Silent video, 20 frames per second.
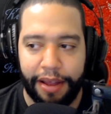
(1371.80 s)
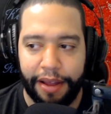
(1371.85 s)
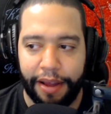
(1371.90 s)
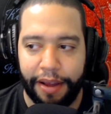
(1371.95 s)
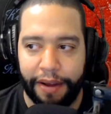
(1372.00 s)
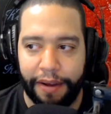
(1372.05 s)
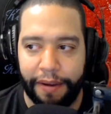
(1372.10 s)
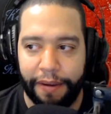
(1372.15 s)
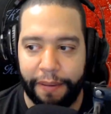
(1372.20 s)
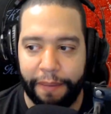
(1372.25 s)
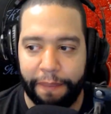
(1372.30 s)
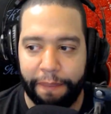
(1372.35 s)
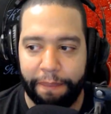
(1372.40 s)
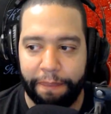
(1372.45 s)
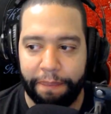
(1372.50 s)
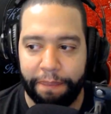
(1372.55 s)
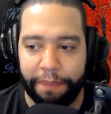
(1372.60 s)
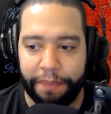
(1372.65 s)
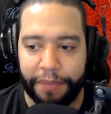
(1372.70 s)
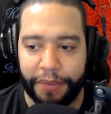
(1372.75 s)

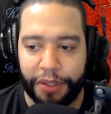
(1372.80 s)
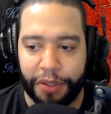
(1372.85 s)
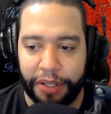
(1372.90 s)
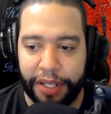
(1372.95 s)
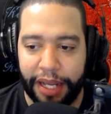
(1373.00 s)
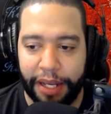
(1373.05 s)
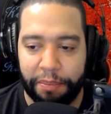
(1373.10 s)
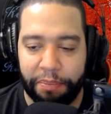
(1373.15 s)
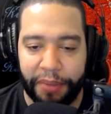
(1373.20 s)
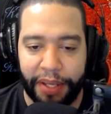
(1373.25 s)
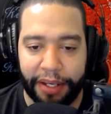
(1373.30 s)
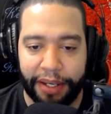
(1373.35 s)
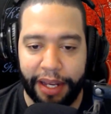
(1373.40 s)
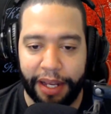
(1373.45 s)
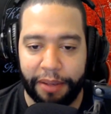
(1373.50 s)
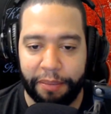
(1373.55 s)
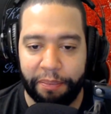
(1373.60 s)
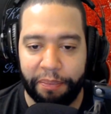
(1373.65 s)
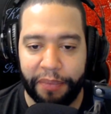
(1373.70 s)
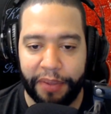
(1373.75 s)
So yeah,
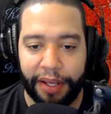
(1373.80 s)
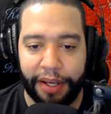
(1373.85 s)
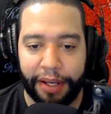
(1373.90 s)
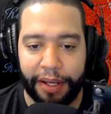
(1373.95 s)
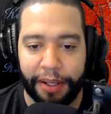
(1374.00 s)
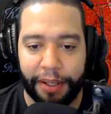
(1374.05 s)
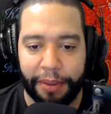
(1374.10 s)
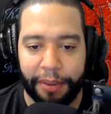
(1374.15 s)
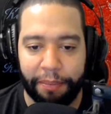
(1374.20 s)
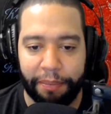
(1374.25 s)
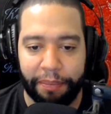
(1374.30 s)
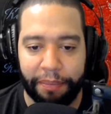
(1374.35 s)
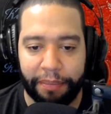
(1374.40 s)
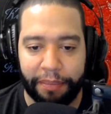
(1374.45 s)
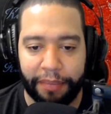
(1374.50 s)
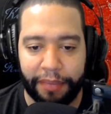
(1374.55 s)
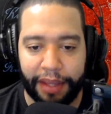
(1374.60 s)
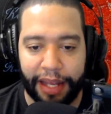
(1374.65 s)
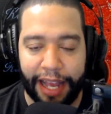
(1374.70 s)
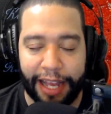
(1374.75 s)
again,
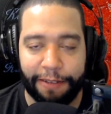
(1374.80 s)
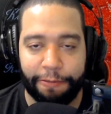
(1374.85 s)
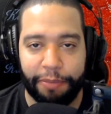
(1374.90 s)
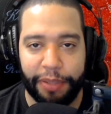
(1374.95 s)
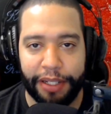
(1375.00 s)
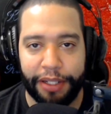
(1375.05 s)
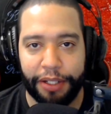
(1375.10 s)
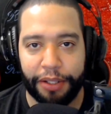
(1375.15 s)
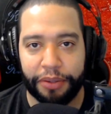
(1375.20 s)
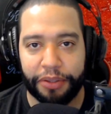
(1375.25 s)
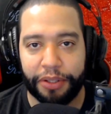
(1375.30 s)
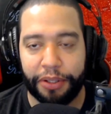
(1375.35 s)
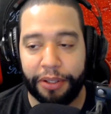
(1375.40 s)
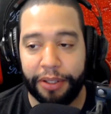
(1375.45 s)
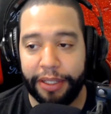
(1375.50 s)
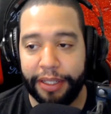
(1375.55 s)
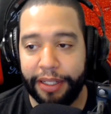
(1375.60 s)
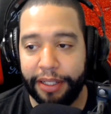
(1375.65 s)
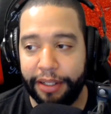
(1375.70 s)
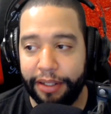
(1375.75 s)
I've been
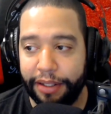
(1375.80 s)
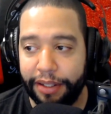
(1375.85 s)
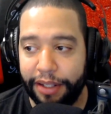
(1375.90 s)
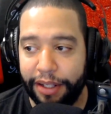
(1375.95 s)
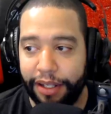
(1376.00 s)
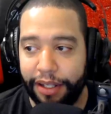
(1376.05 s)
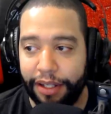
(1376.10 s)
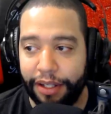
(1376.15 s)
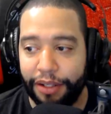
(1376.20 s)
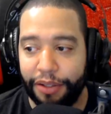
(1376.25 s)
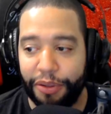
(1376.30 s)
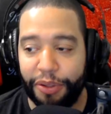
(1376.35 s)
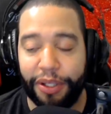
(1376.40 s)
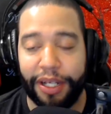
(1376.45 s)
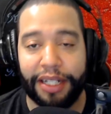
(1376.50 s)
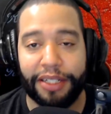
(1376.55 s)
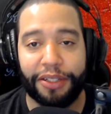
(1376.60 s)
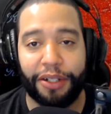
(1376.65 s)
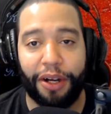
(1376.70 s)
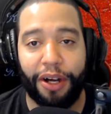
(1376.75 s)
NeoStarling. You
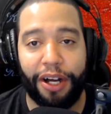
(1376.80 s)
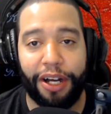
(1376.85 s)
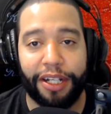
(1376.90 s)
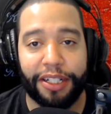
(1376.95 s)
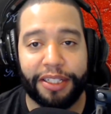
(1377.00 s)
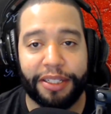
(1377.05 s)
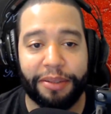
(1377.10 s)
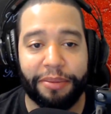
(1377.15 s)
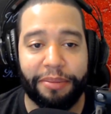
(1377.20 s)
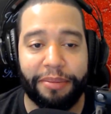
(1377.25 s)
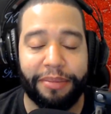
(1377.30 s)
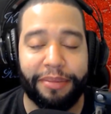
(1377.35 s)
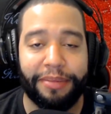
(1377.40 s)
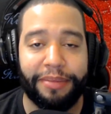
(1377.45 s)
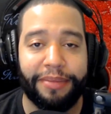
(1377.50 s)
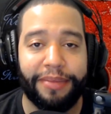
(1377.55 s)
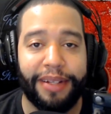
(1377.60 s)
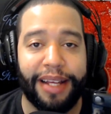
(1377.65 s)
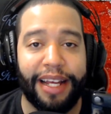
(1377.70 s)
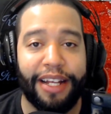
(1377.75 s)
guys are awesome,
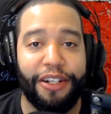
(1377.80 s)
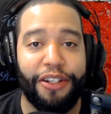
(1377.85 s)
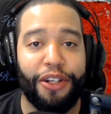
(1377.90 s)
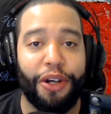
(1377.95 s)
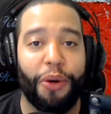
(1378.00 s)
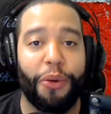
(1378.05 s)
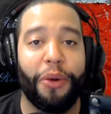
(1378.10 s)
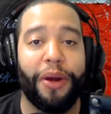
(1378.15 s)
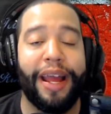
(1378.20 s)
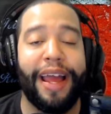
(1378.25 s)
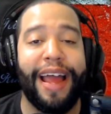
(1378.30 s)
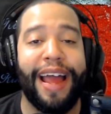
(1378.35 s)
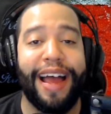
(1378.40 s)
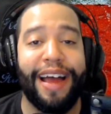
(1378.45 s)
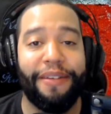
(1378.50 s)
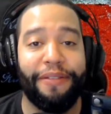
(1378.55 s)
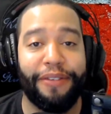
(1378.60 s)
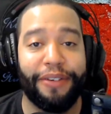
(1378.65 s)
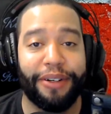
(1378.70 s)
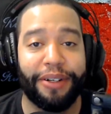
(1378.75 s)
and don't
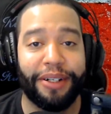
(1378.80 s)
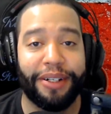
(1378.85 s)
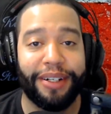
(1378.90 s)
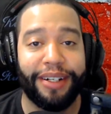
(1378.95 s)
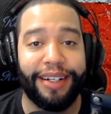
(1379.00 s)
ever